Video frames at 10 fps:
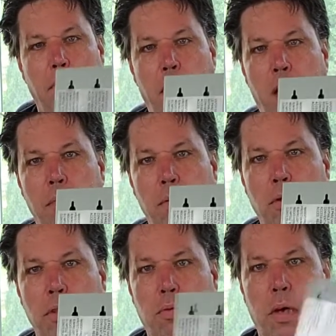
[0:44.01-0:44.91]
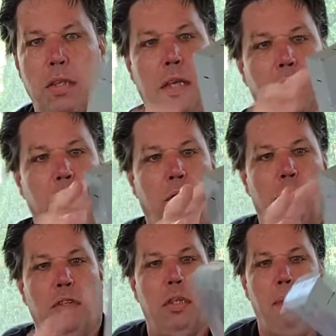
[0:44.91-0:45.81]
Mountable as well, it's got two
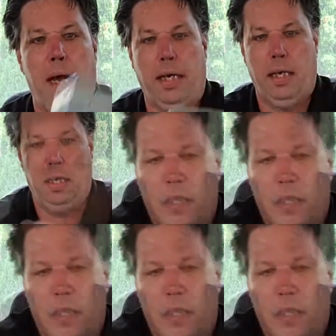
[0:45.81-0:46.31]
holes in the back.